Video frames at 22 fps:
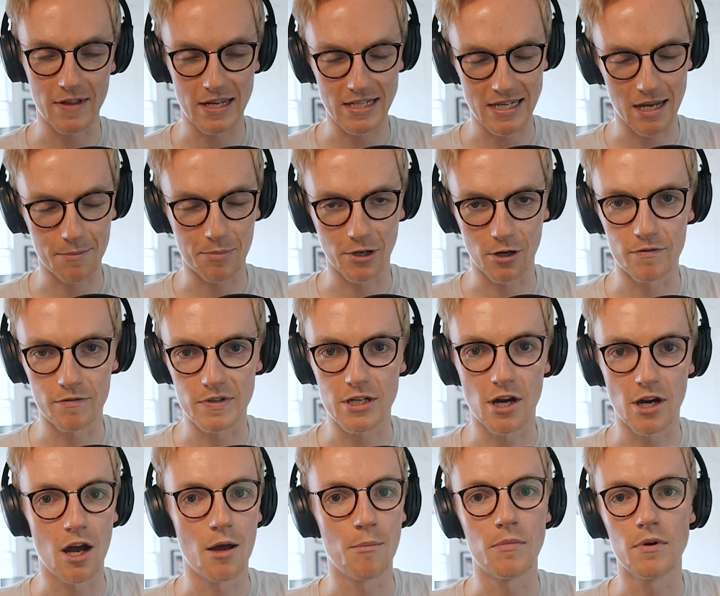if that's happening over
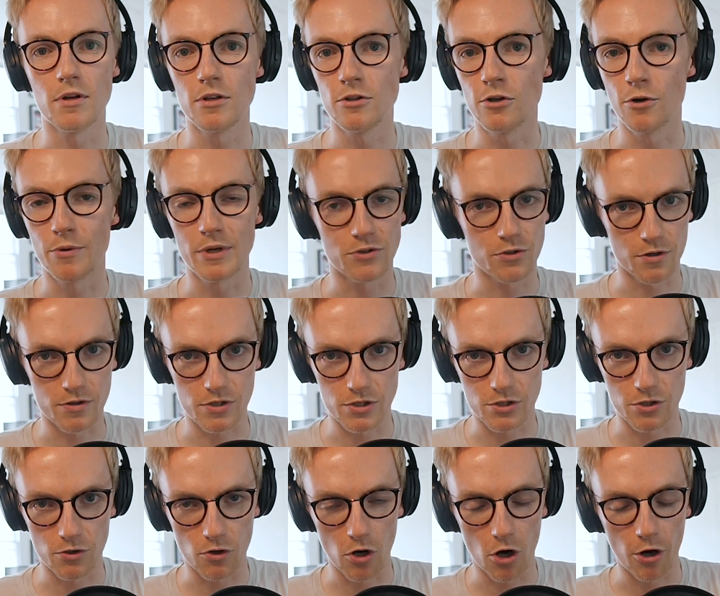time, your intros
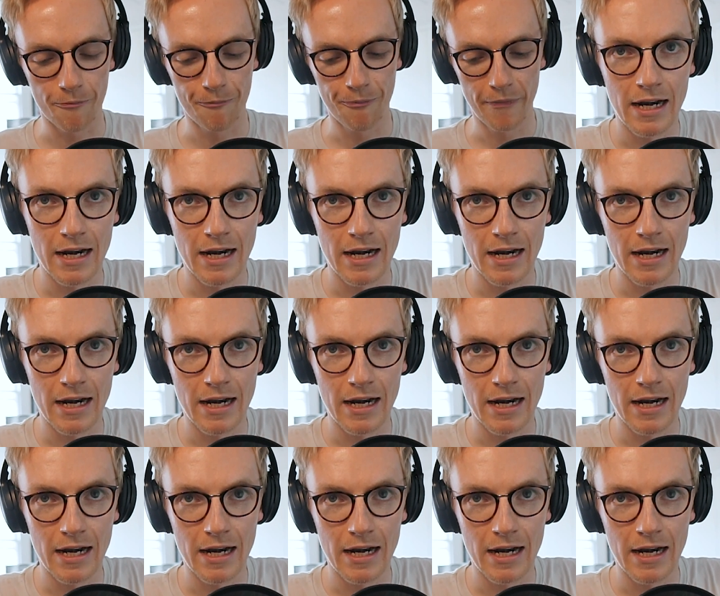are too long.